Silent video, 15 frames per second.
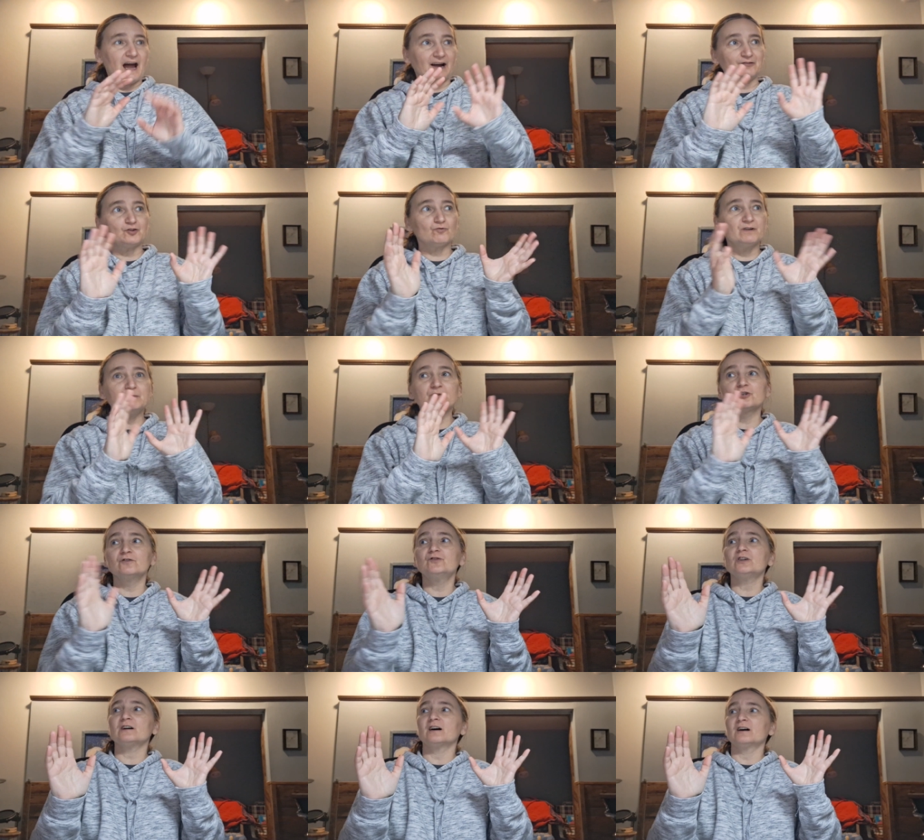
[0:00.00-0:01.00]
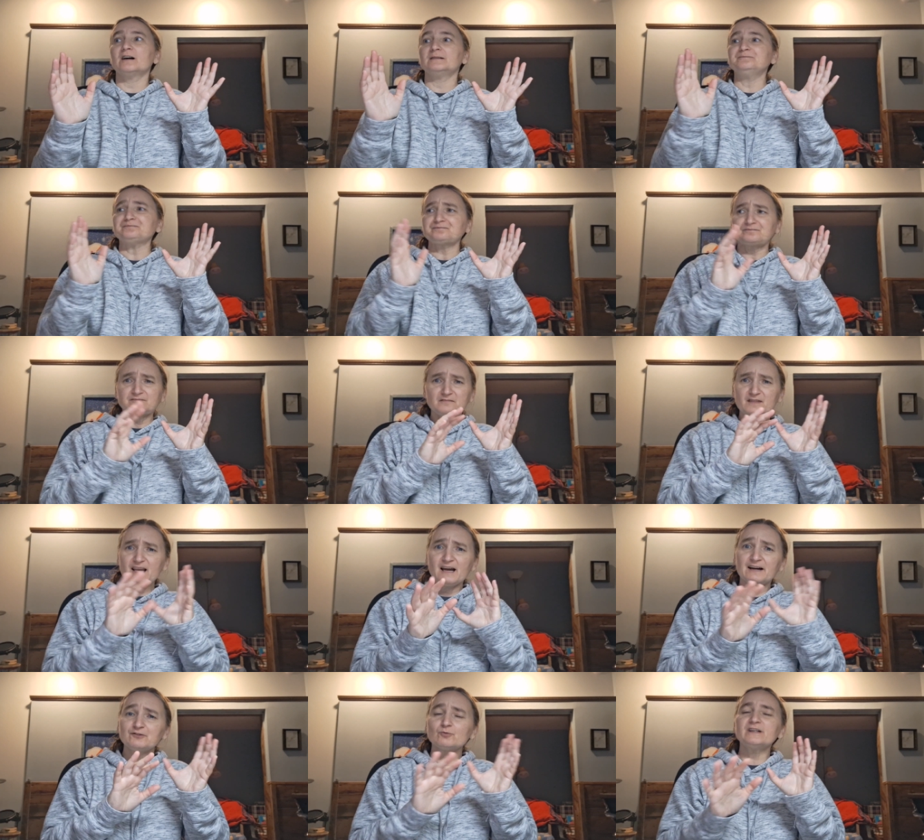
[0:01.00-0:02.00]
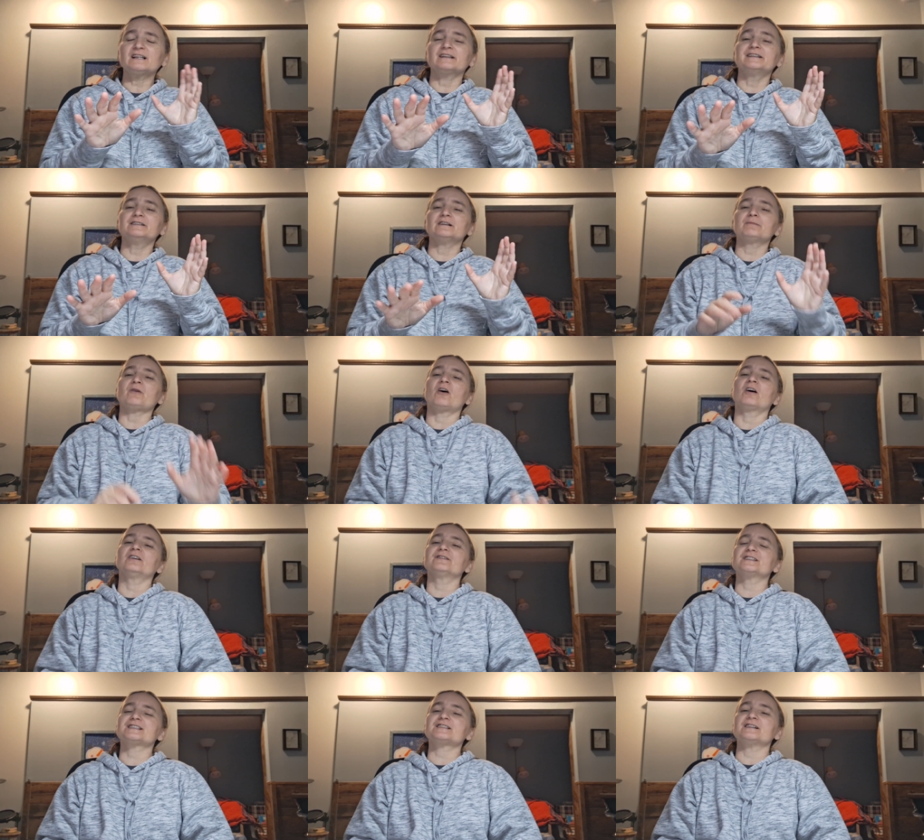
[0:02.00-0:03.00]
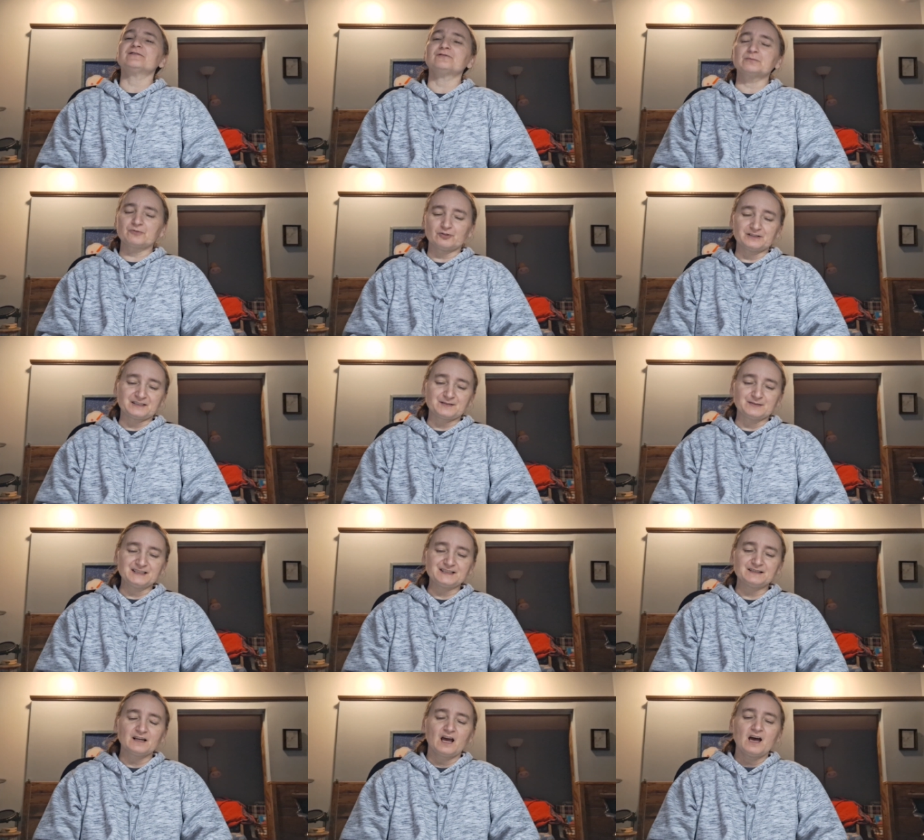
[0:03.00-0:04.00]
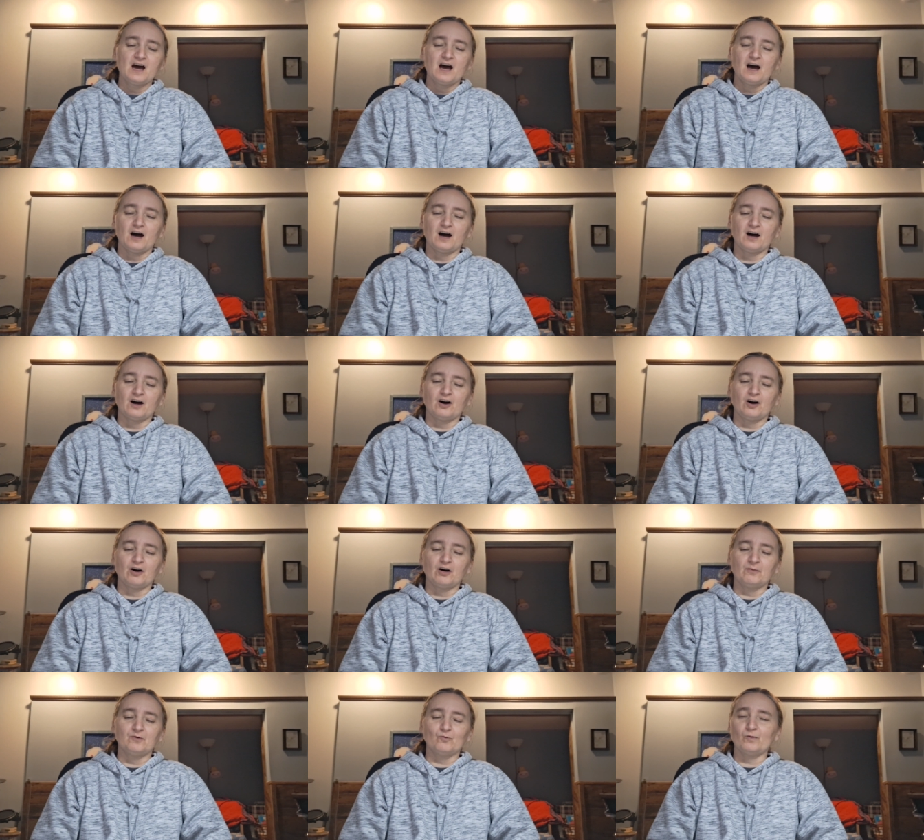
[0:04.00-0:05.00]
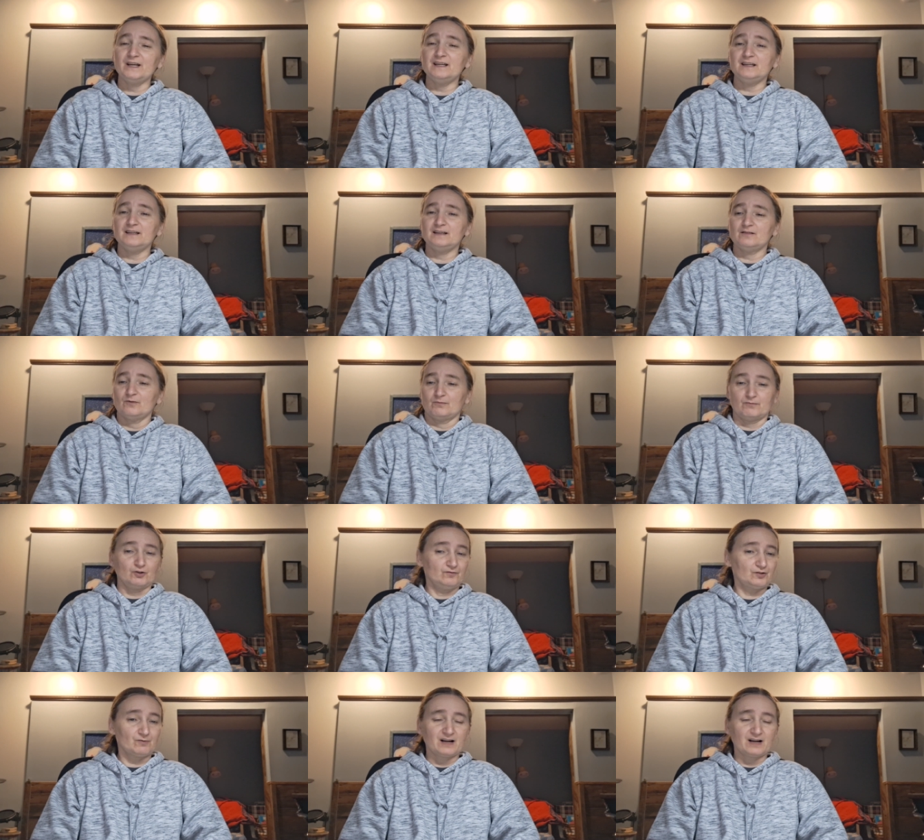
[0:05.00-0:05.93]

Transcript: After we moved, uh, after we cleaned up all of the stuff from Christmas, um, we moved